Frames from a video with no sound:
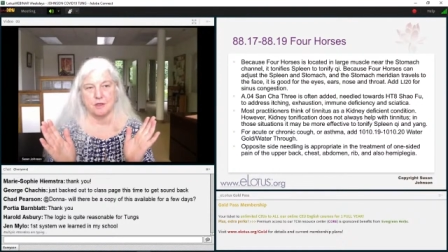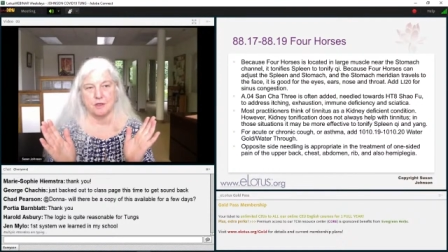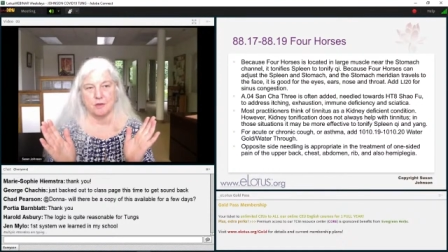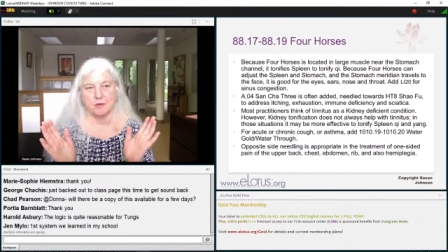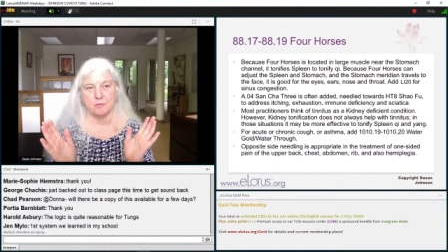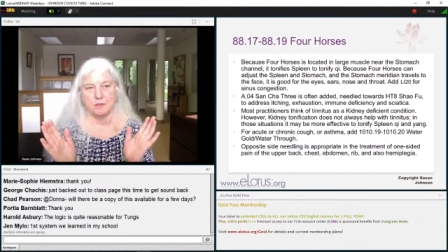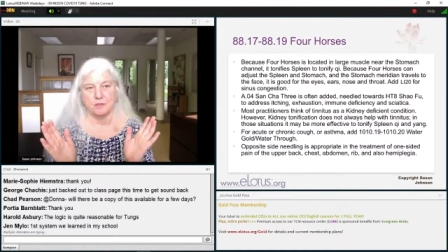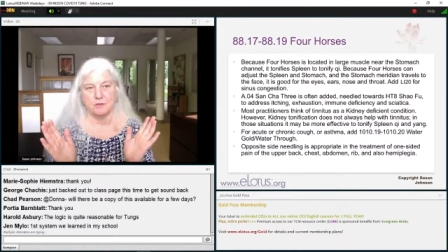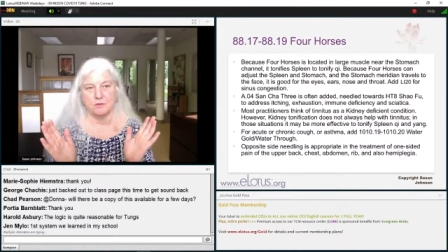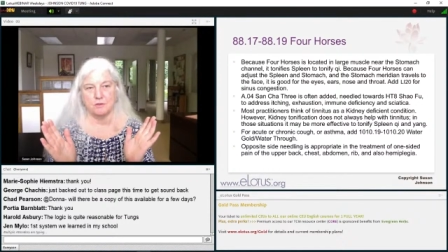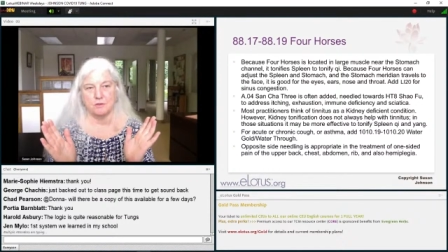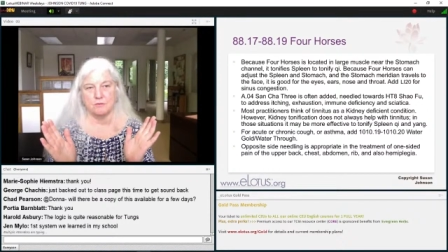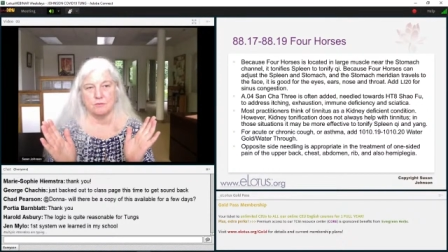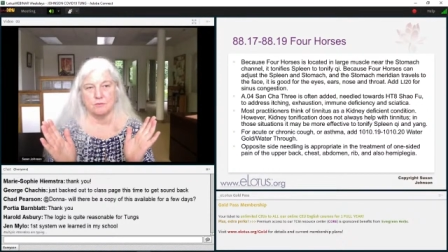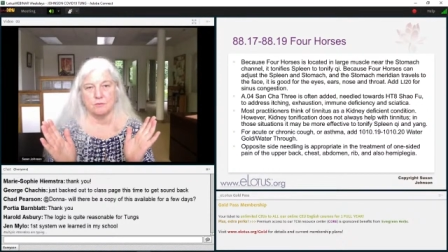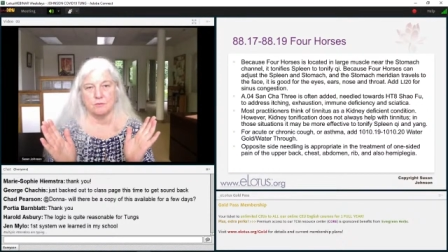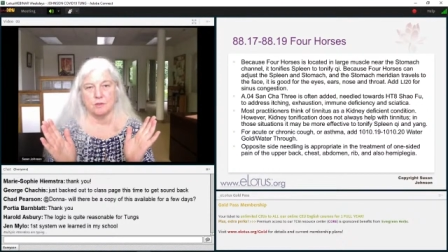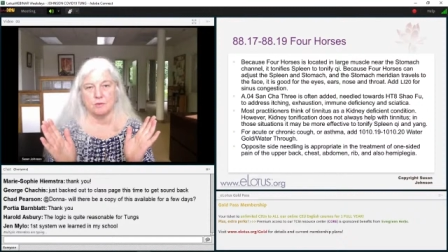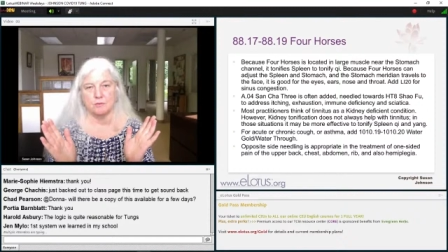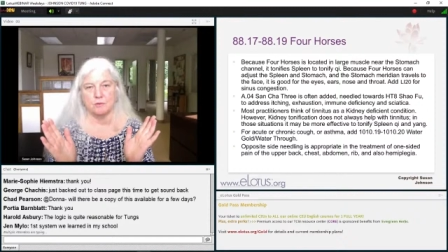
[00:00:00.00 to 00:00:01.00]
that we use
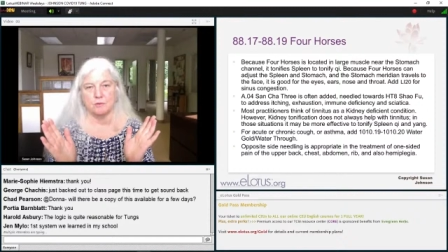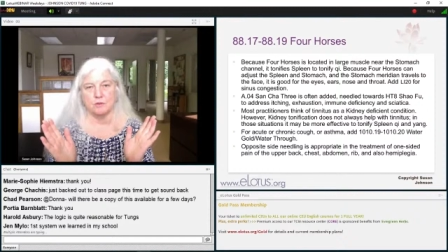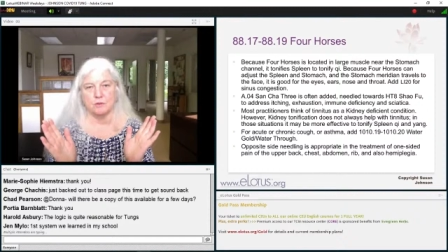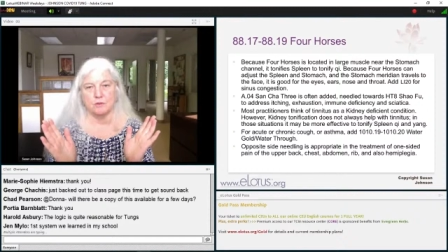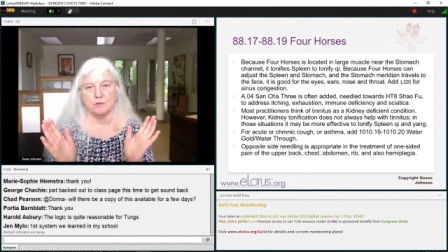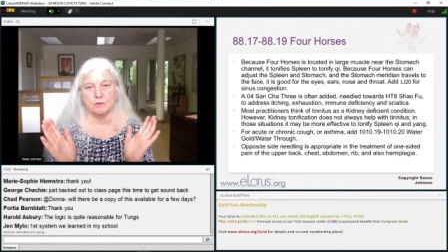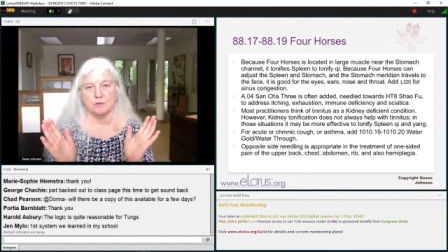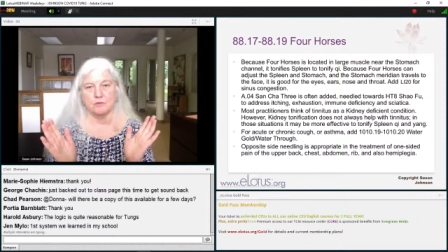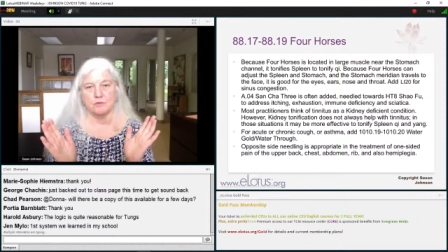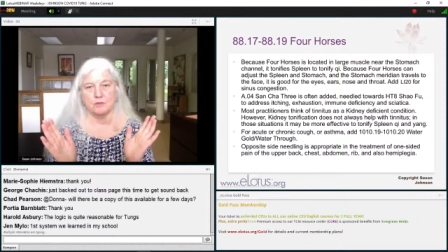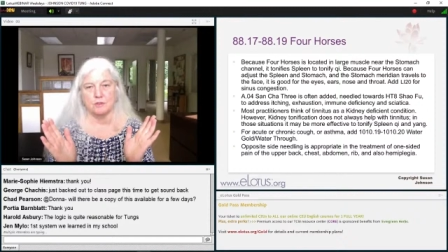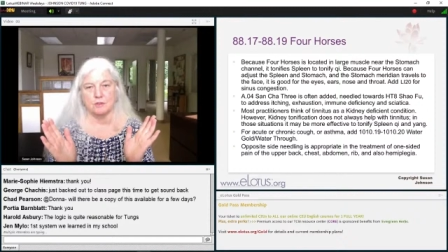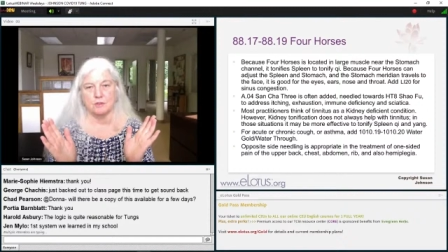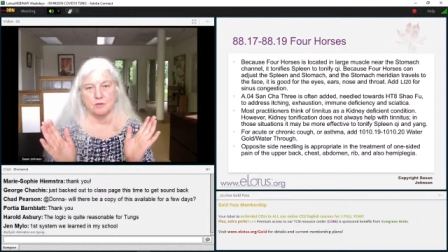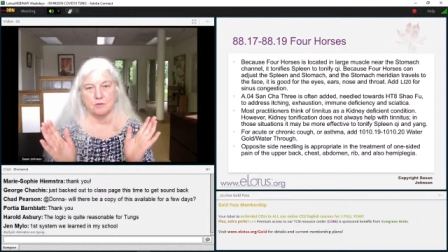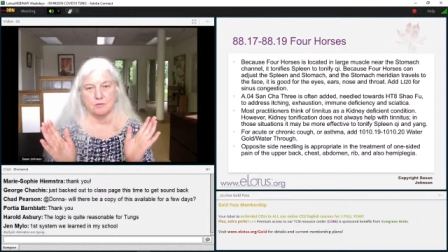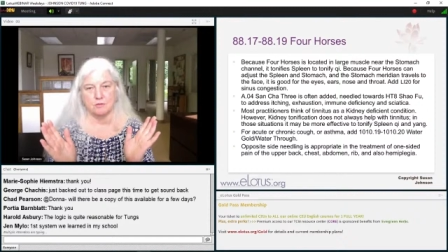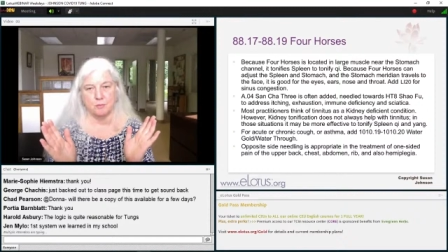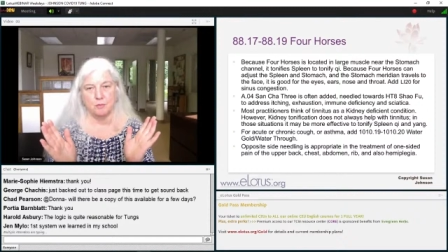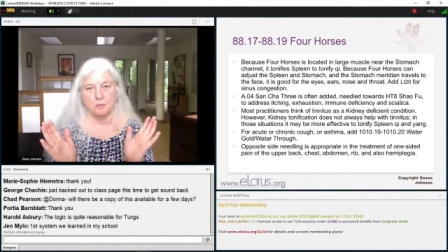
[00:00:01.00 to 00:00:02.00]
when we're using
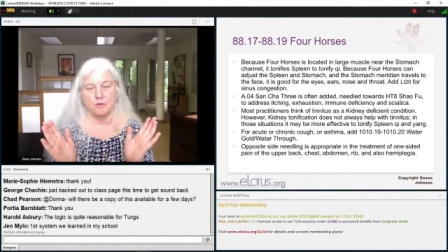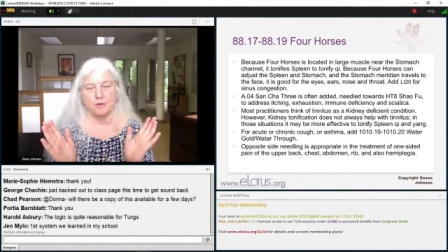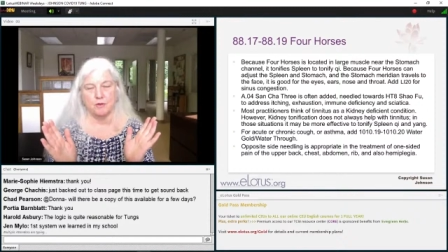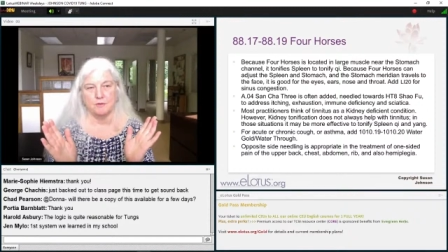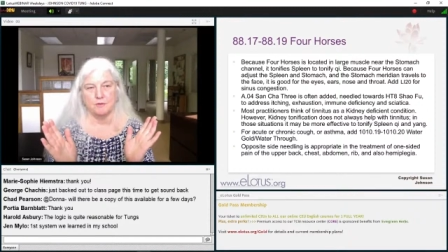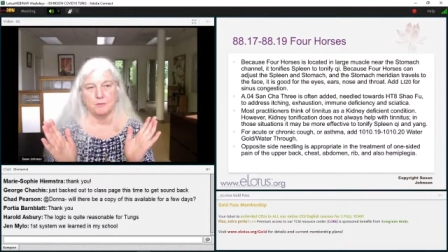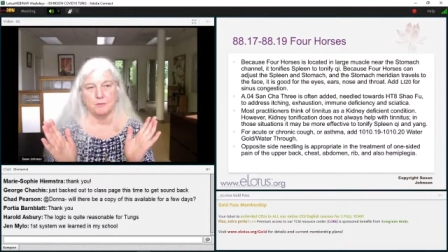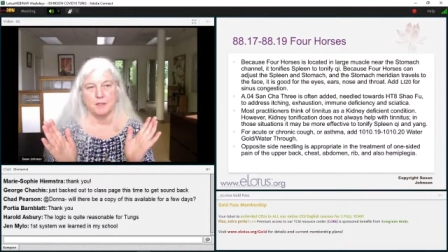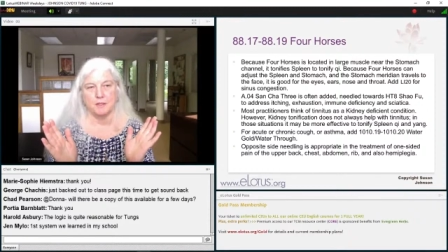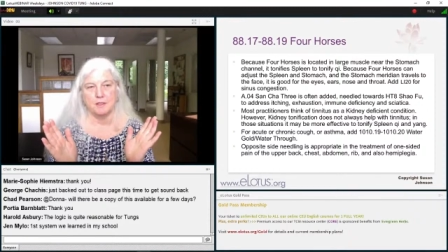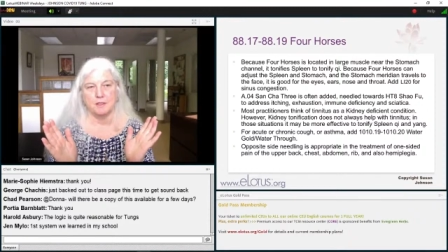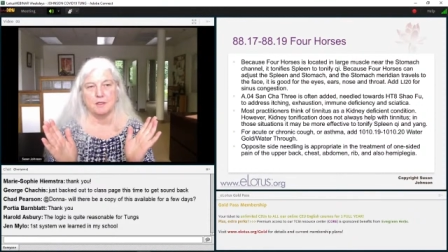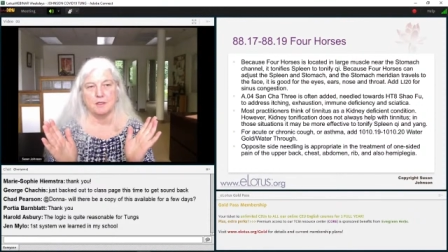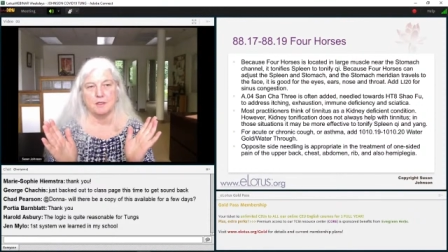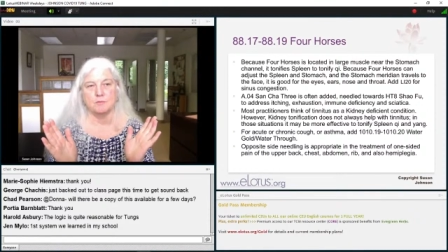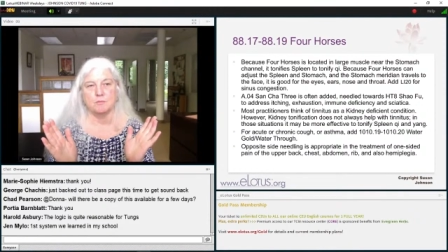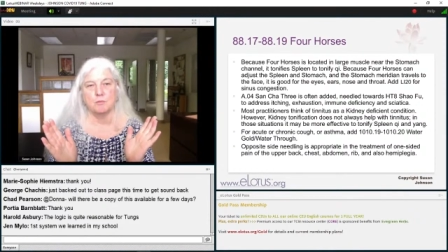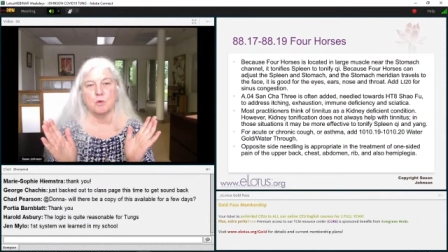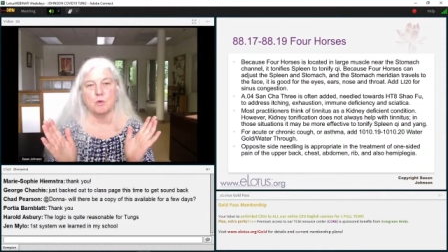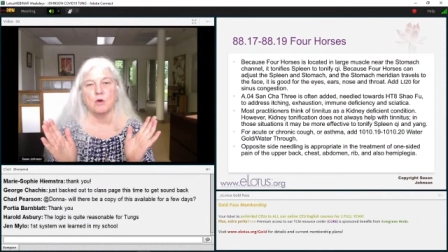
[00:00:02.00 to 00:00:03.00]
Dong's points
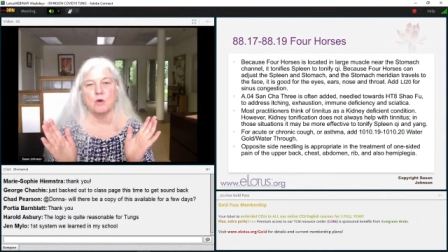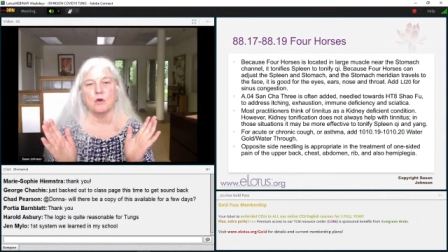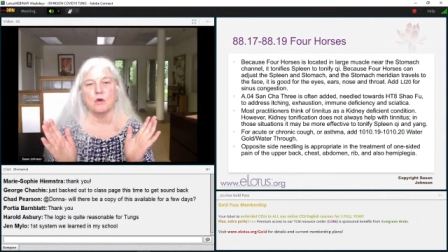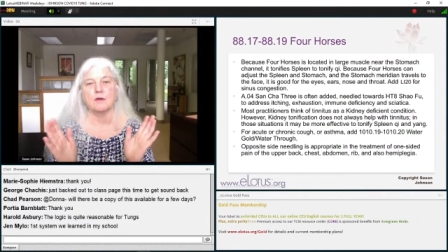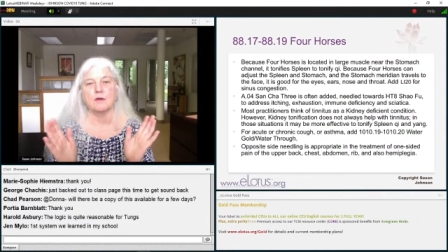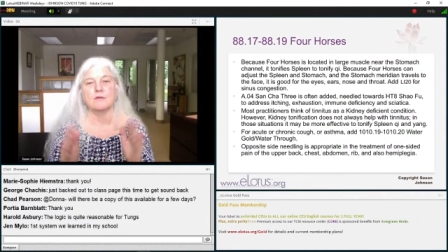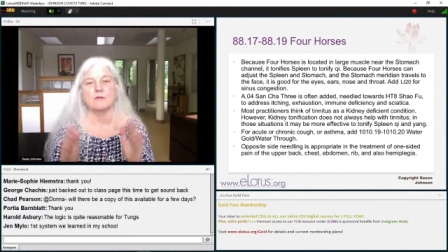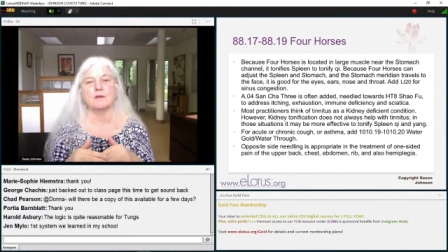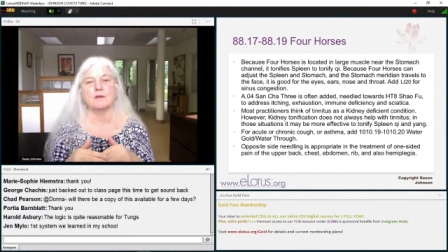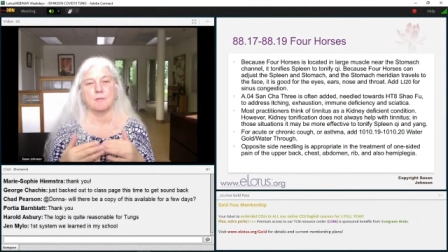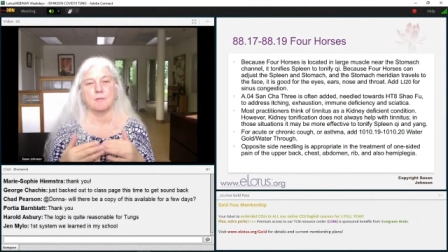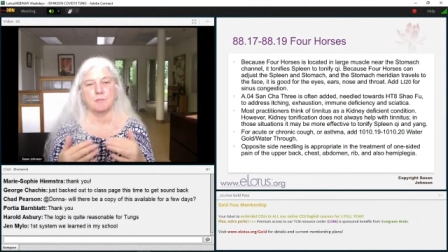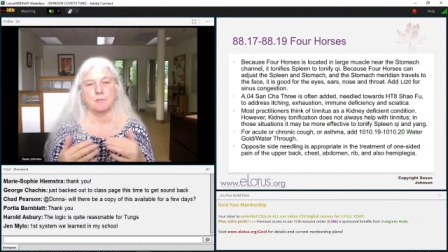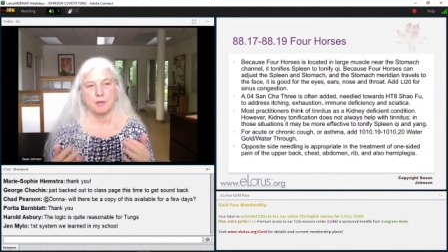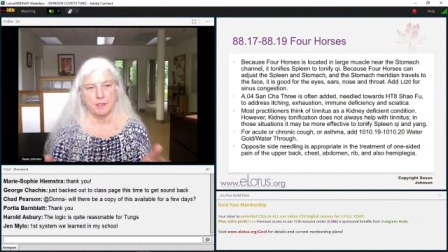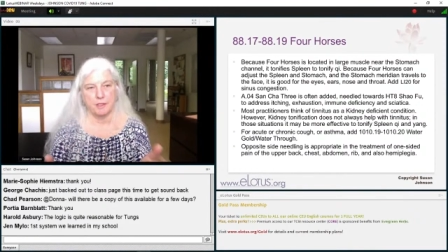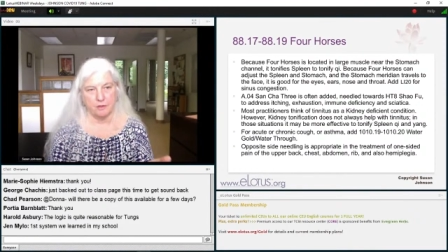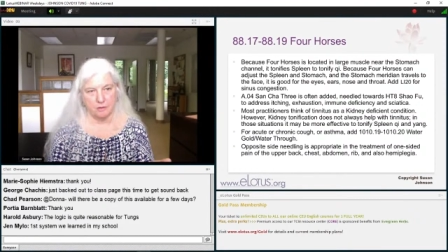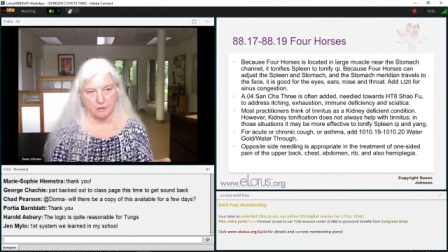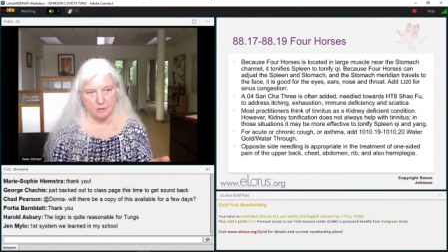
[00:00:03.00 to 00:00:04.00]
because more is not
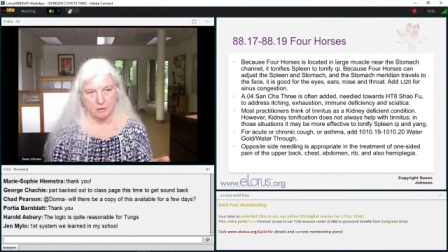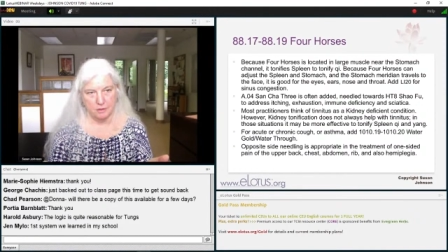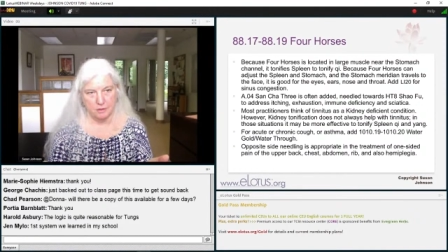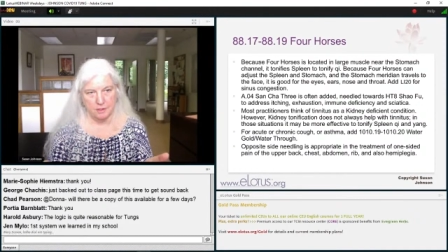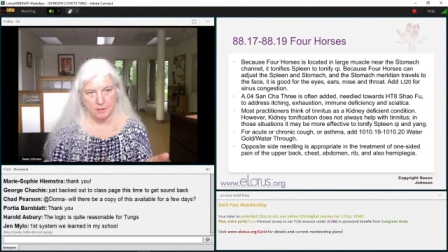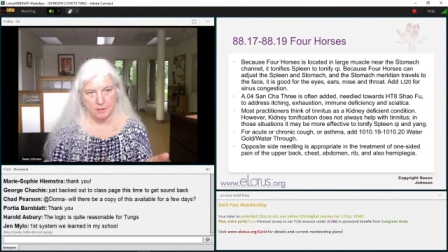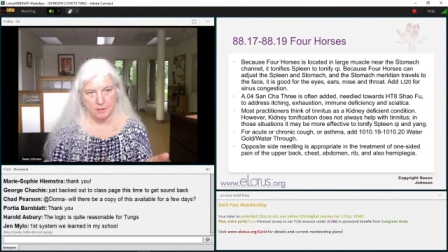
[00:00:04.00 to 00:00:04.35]
better.